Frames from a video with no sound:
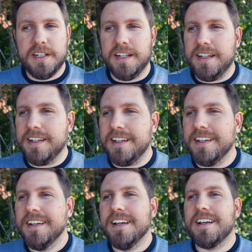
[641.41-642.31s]

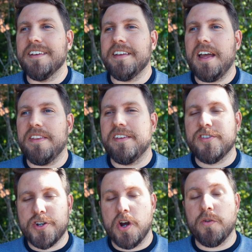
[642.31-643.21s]
because this
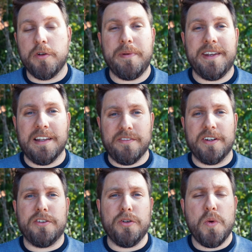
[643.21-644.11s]
drone would have been
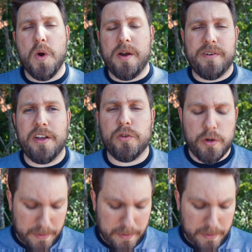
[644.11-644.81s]
delivered to whoever else would